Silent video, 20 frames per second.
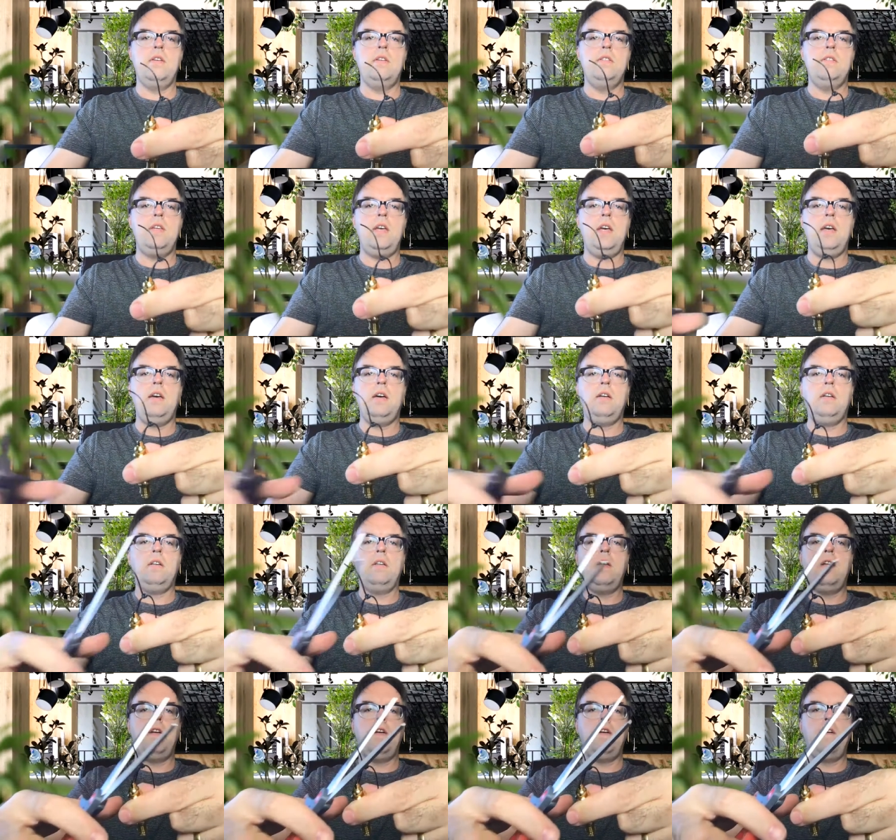
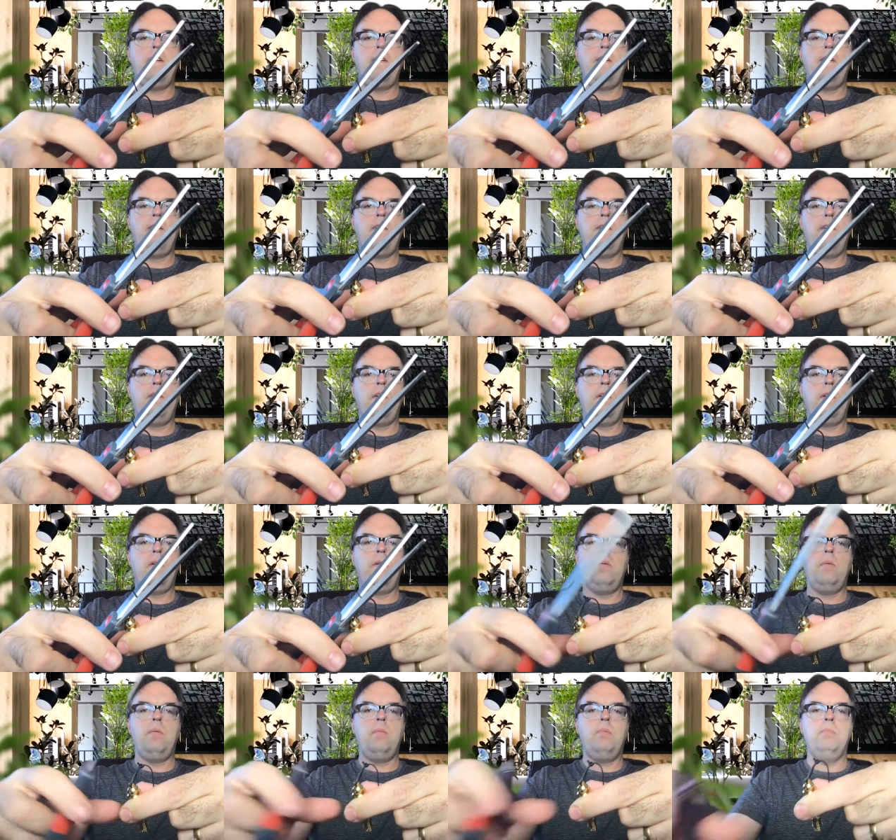tail.
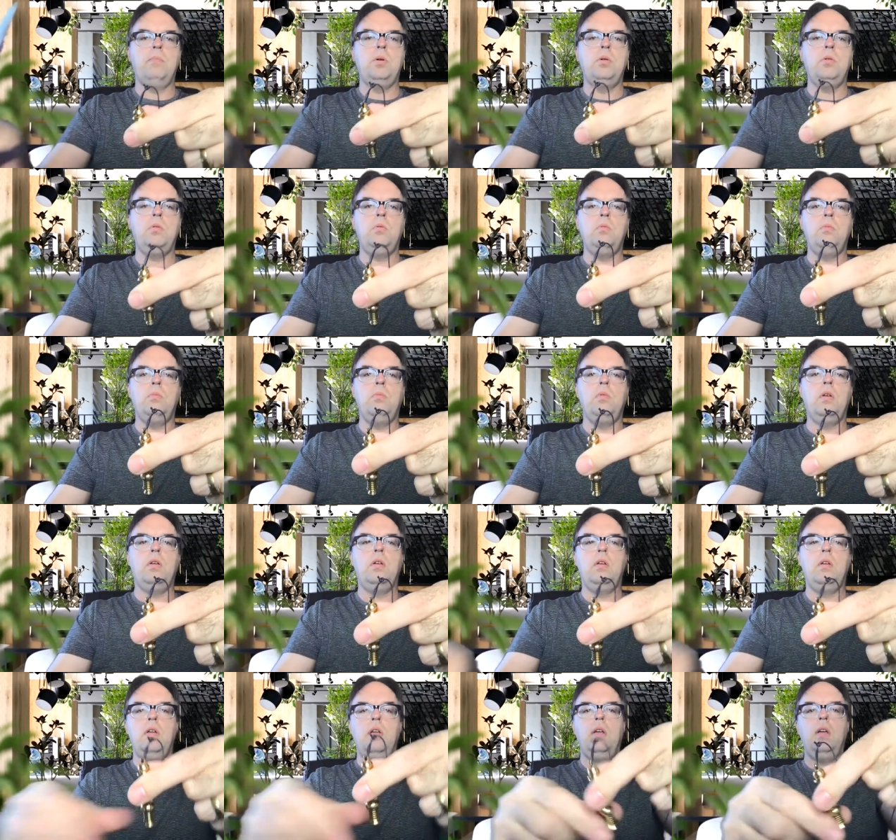Boom.
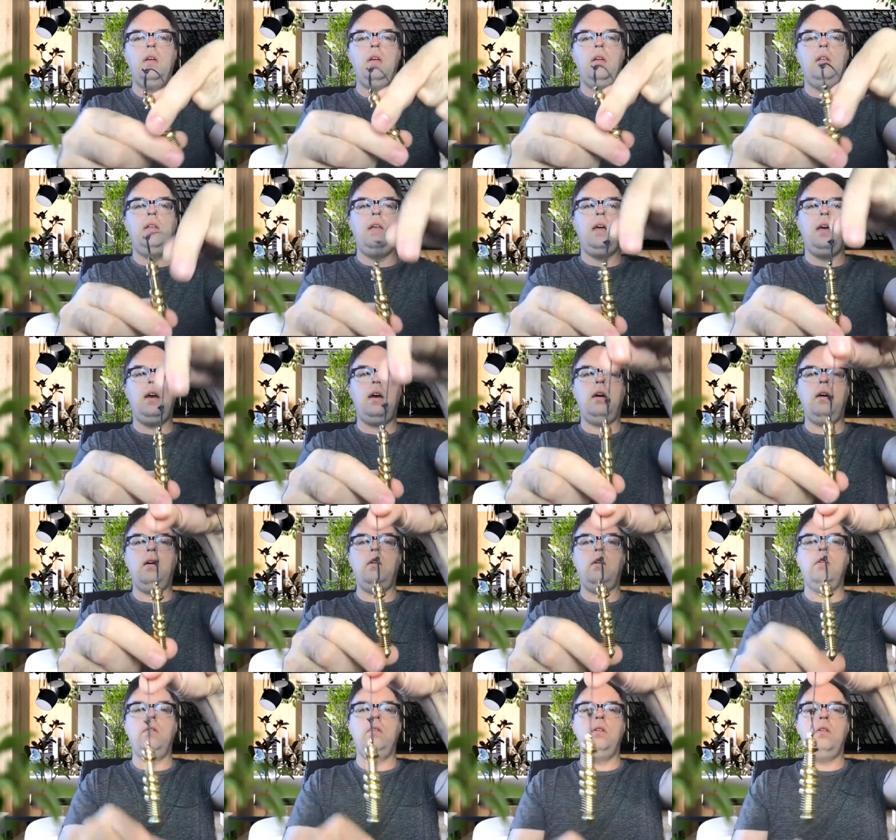And
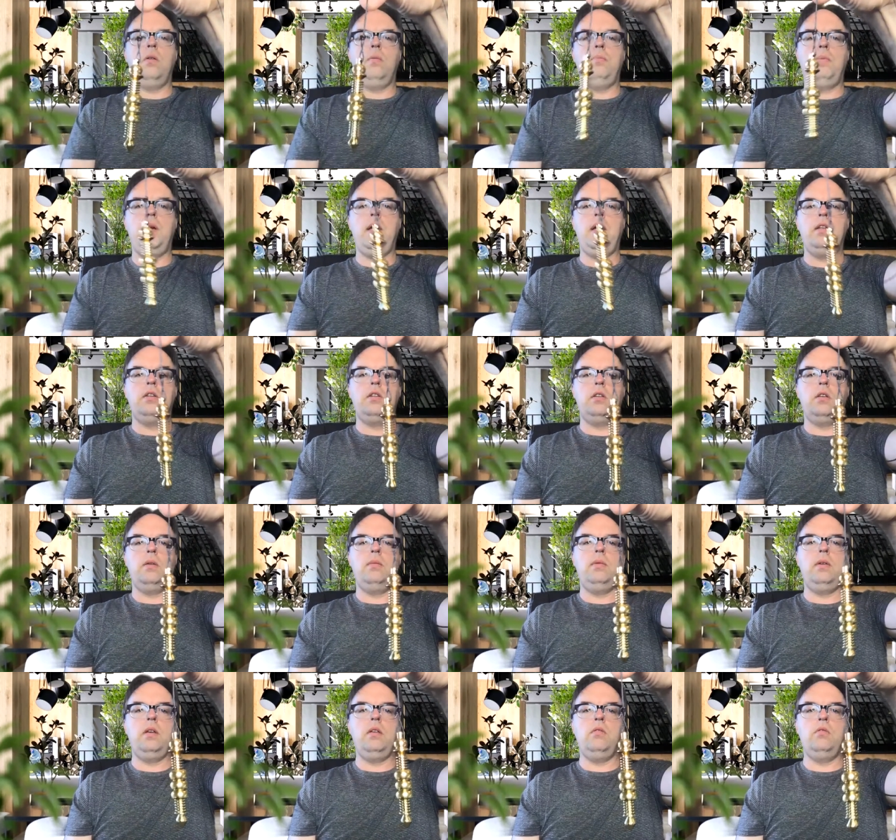now your
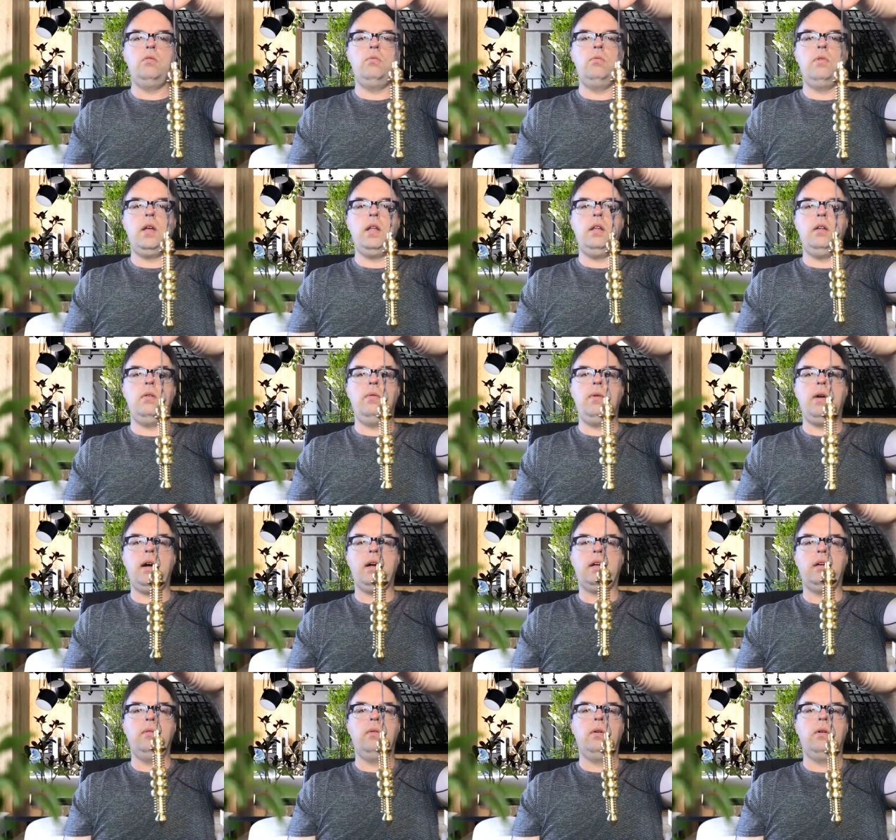pendulum is ready to
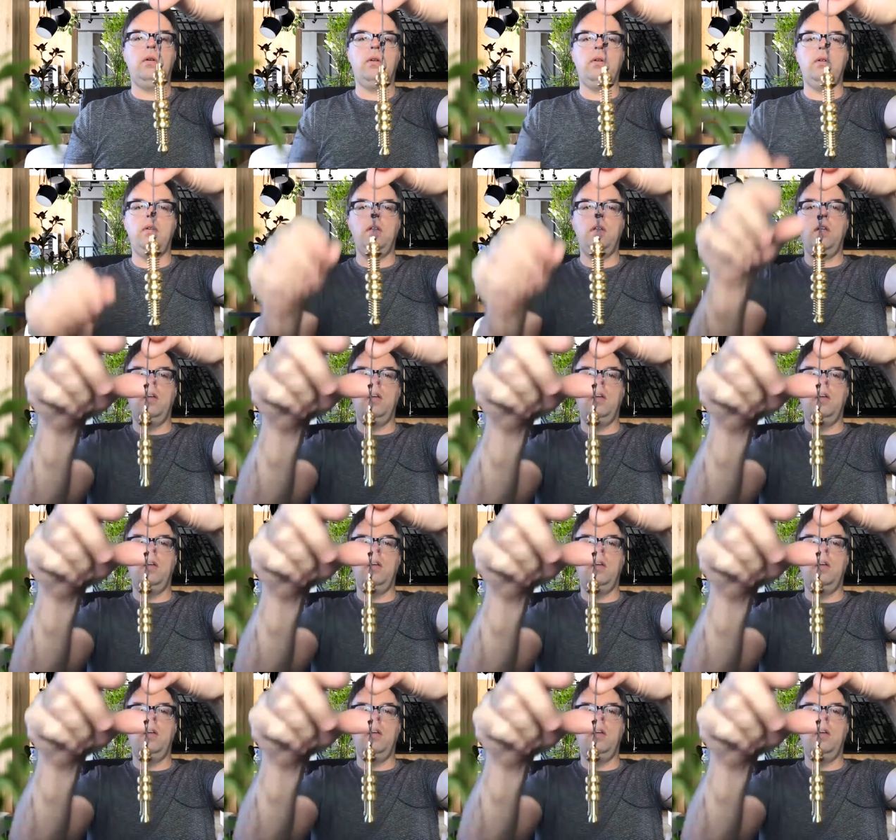rock and roll.